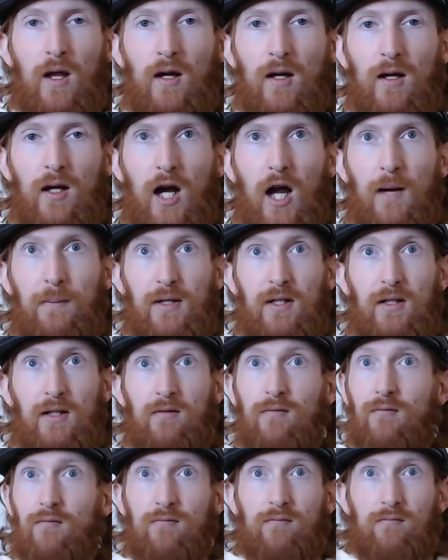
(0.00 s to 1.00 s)
I mean,
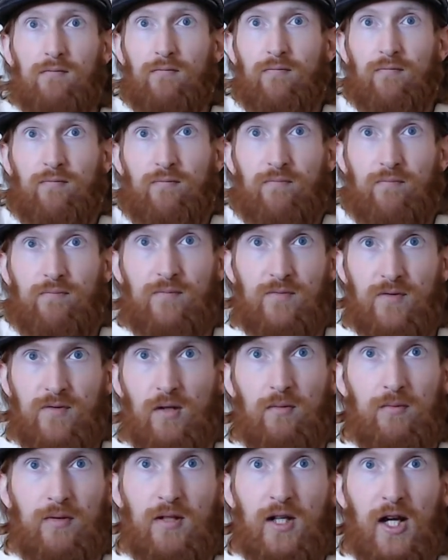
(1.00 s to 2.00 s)

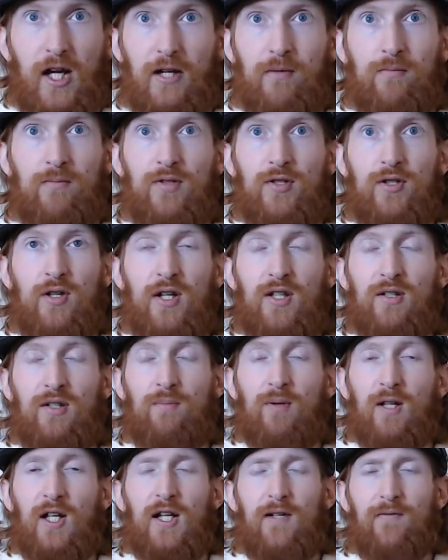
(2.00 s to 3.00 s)
some games you need to
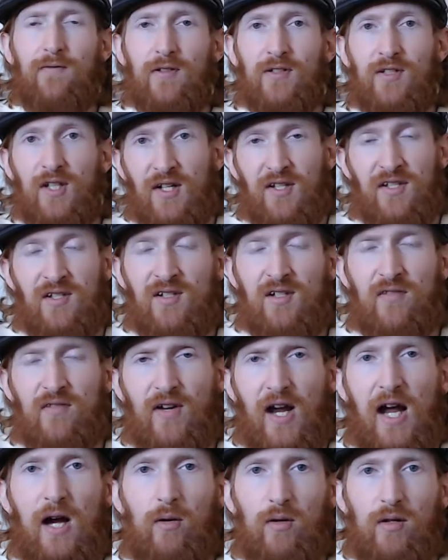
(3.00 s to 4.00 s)
play for dozens of
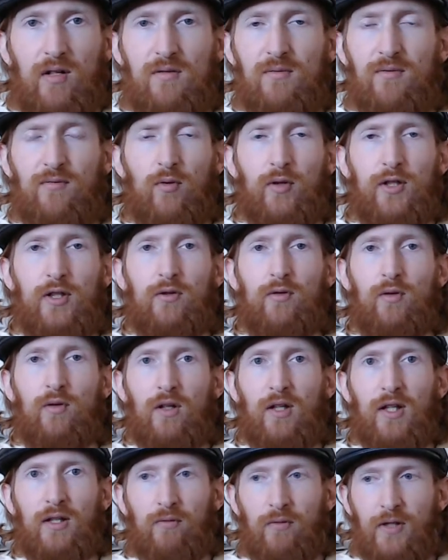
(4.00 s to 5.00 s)
hours before you
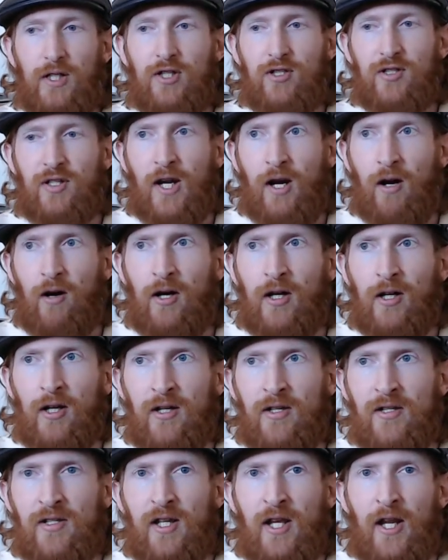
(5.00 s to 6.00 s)
really reach the
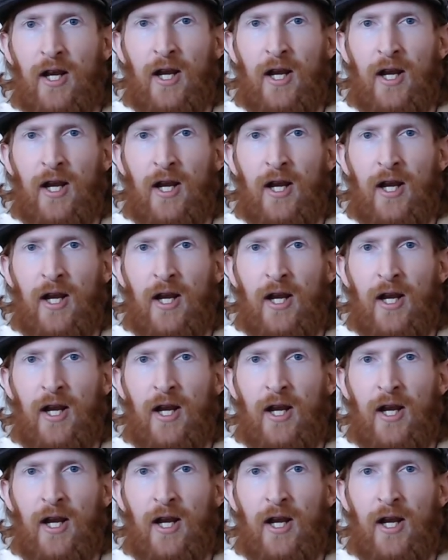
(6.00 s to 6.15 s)
areas that...